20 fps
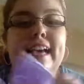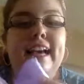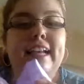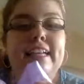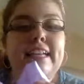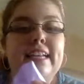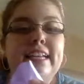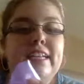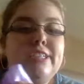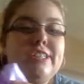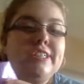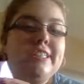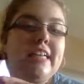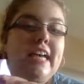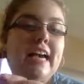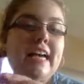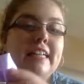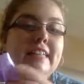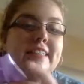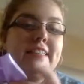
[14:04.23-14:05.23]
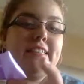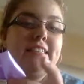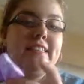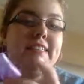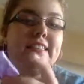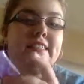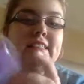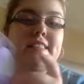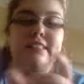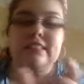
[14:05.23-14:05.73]
just has this
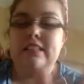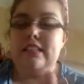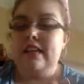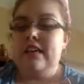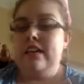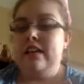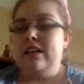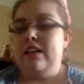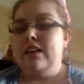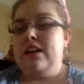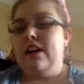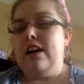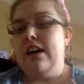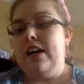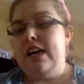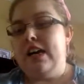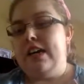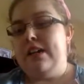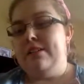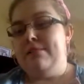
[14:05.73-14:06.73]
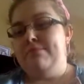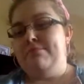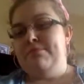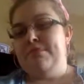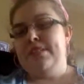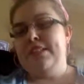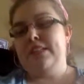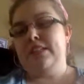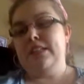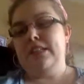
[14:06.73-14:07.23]
um, thing on the
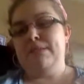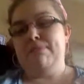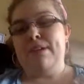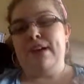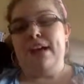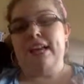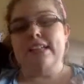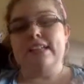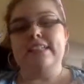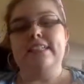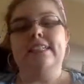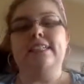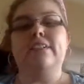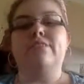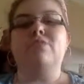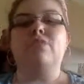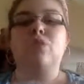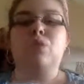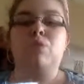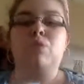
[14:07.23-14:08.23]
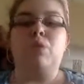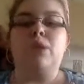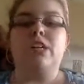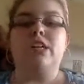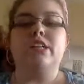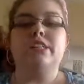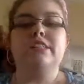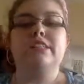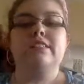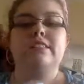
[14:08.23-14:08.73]
back, and then of course
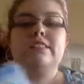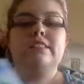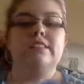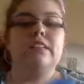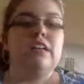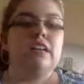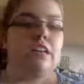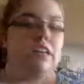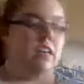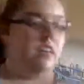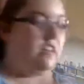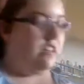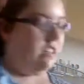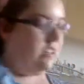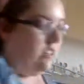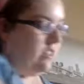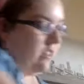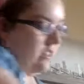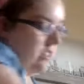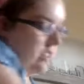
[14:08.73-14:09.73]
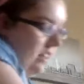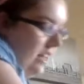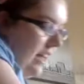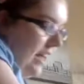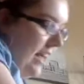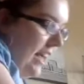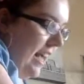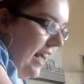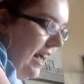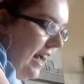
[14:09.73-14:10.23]
I
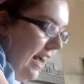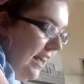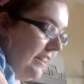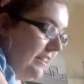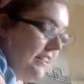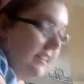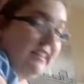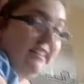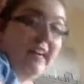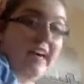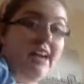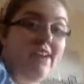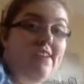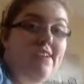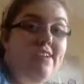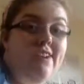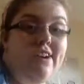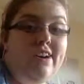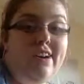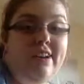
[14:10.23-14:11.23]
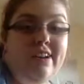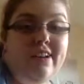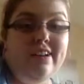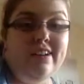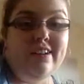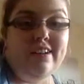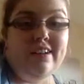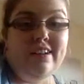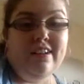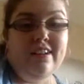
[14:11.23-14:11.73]
had to get her
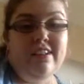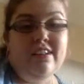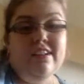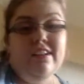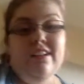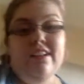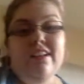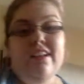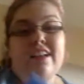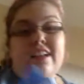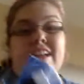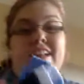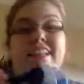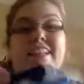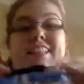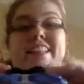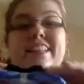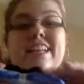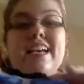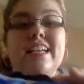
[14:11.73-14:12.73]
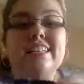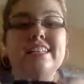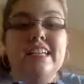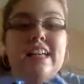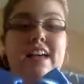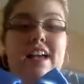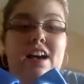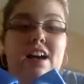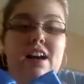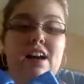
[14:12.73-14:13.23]
this
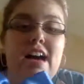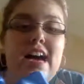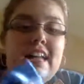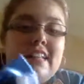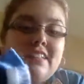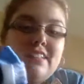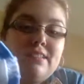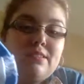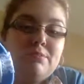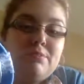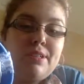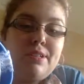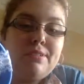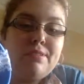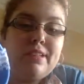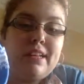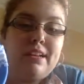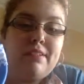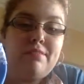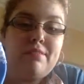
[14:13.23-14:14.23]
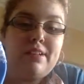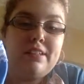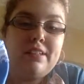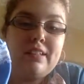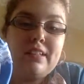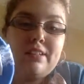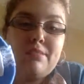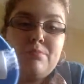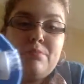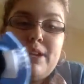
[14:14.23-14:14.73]
Alice in Wonderland one. Like, why
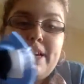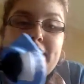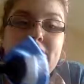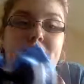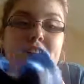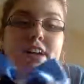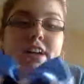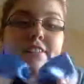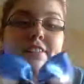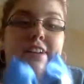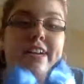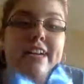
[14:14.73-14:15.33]
not, right?